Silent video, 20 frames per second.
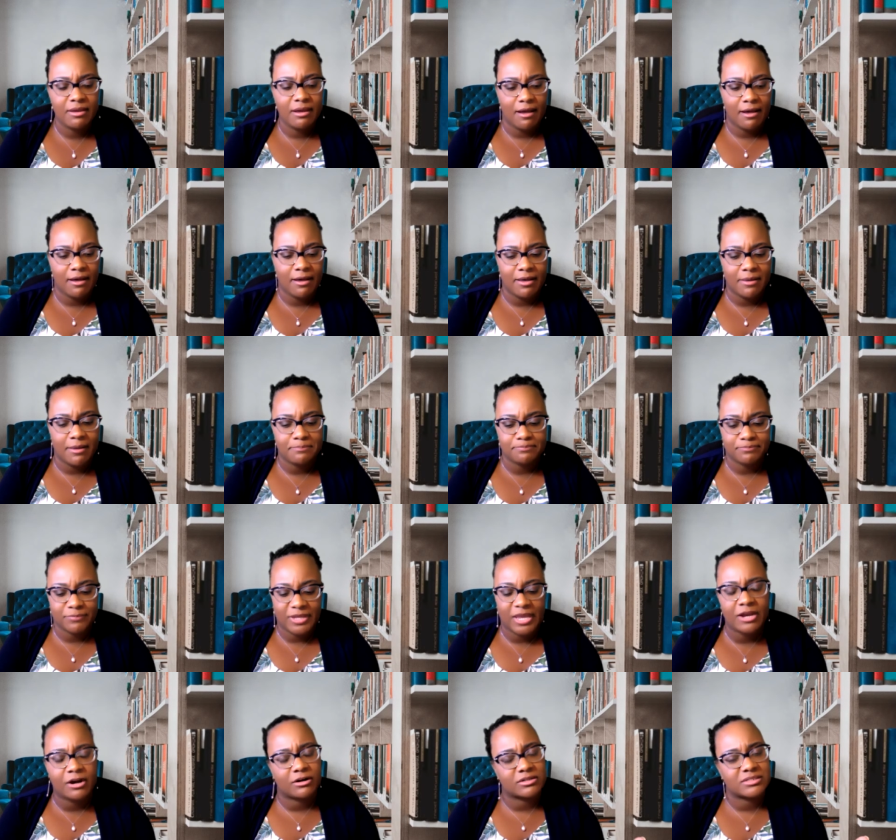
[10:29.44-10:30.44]

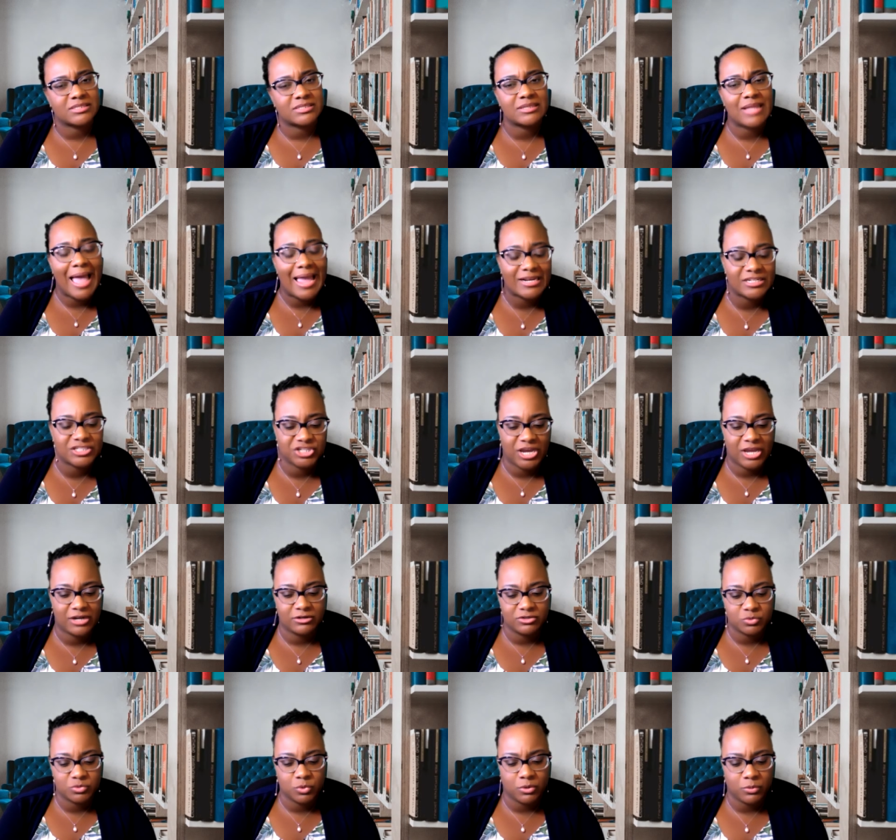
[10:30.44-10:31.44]
in our Slack
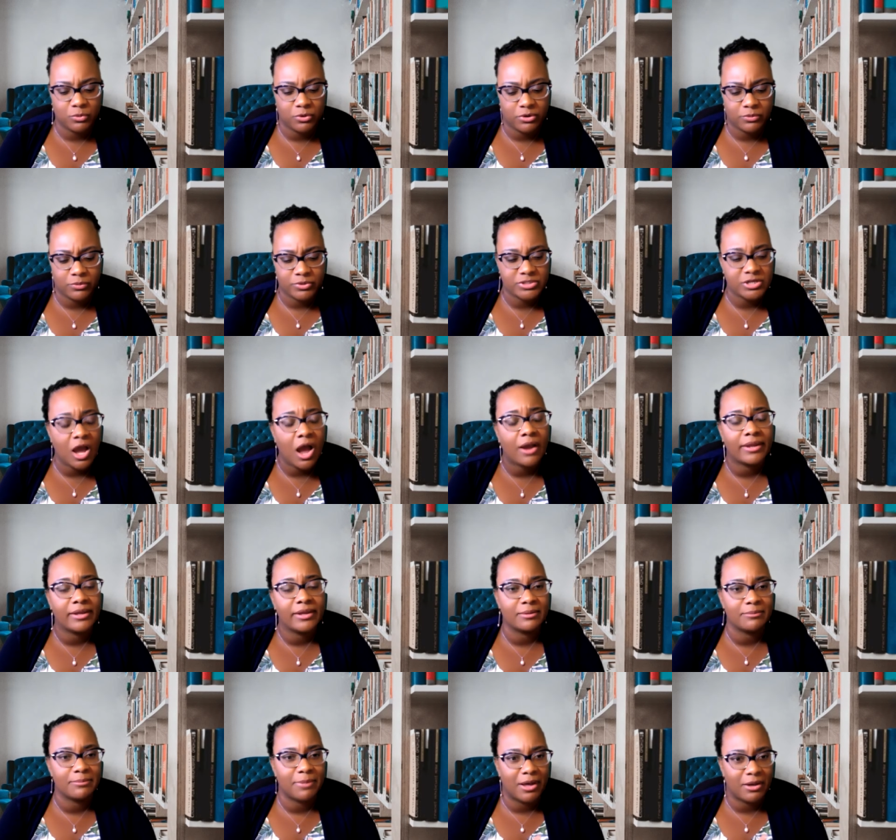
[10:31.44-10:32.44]
channels where we're
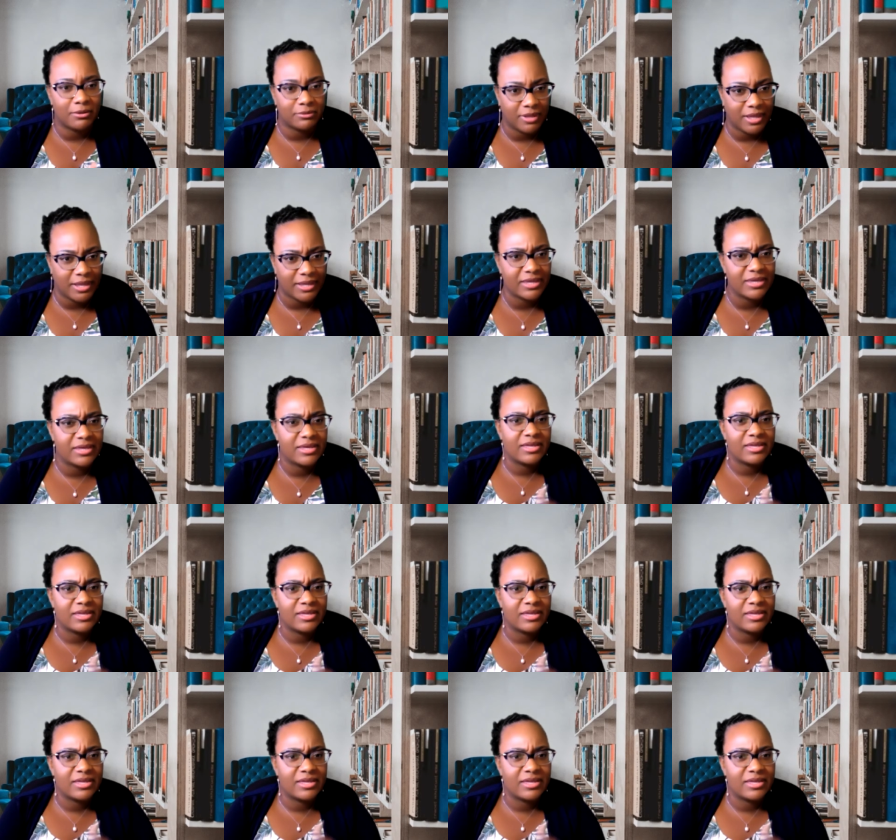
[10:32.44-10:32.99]
talking about like